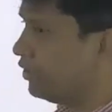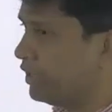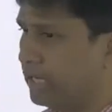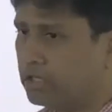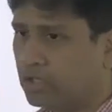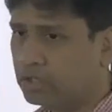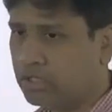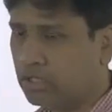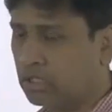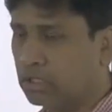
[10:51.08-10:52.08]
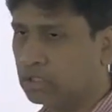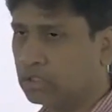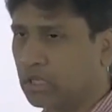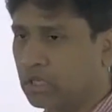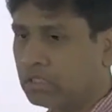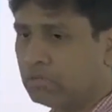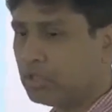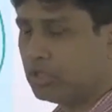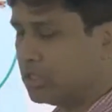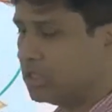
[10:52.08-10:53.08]
you take a toxin, there are some
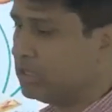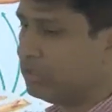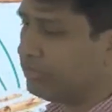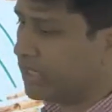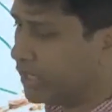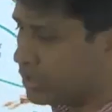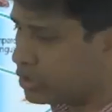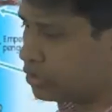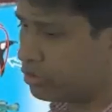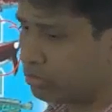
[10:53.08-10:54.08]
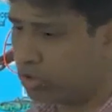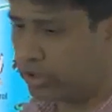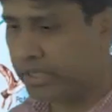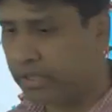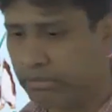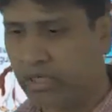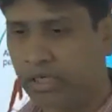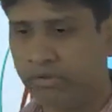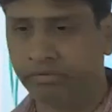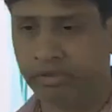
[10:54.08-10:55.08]
toxin when it enters into our body,
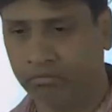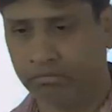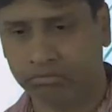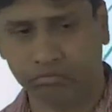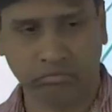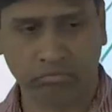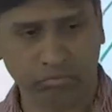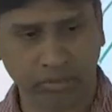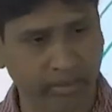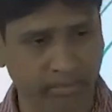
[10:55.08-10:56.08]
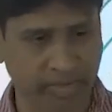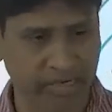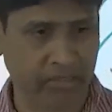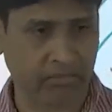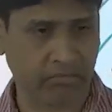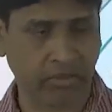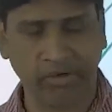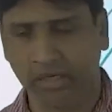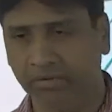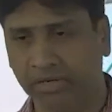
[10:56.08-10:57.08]
immediately we will get impacted.
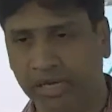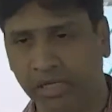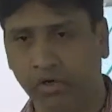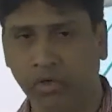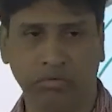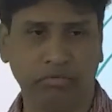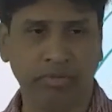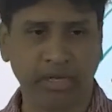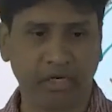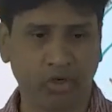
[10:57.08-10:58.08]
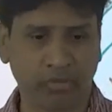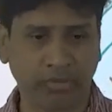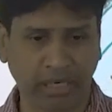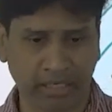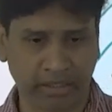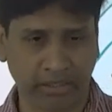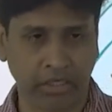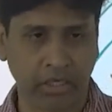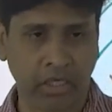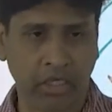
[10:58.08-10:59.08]
Immediately we die or we may get hospitalized.
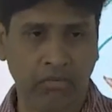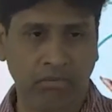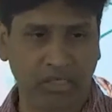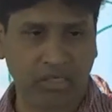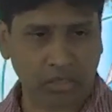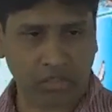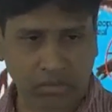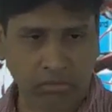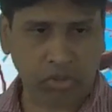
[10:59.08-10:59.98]
But there are some